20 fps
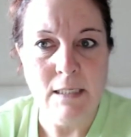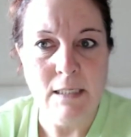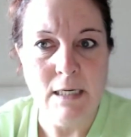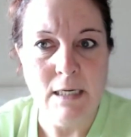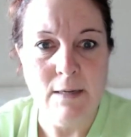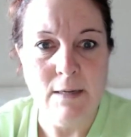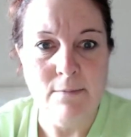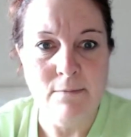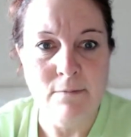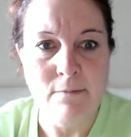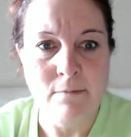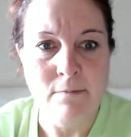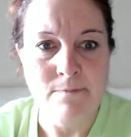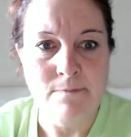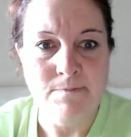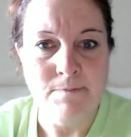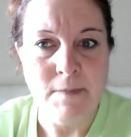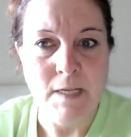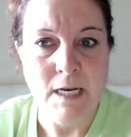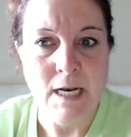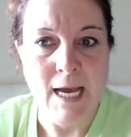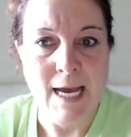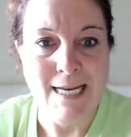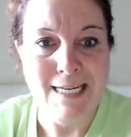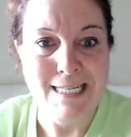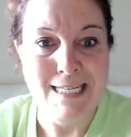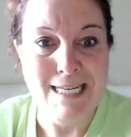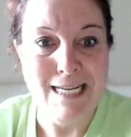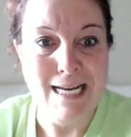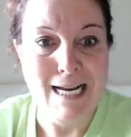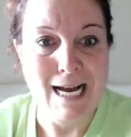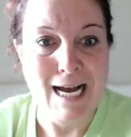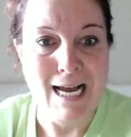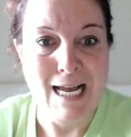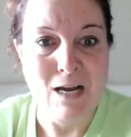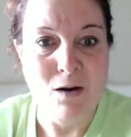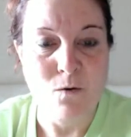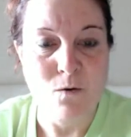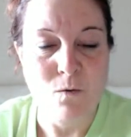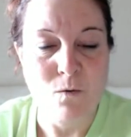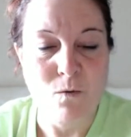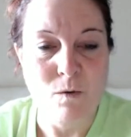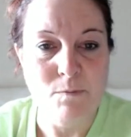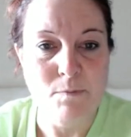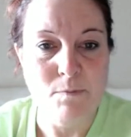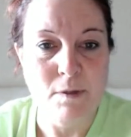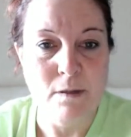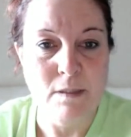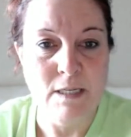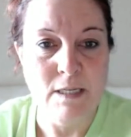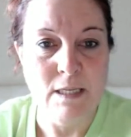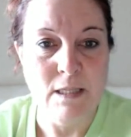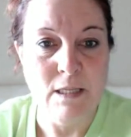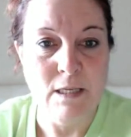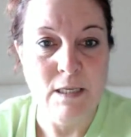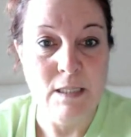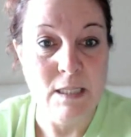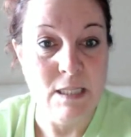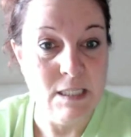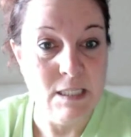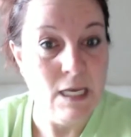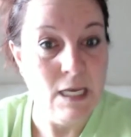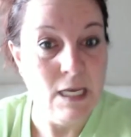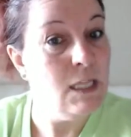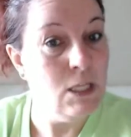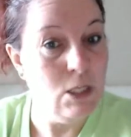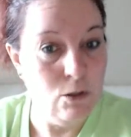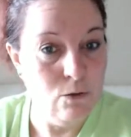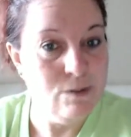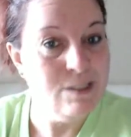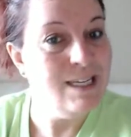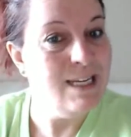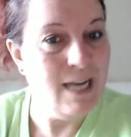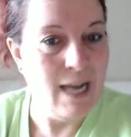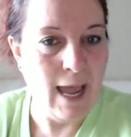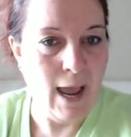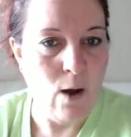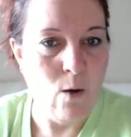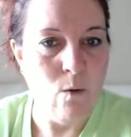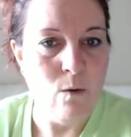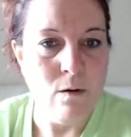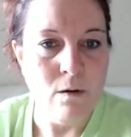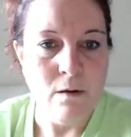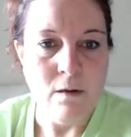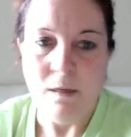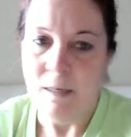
an IT guy who was building the site that you see now,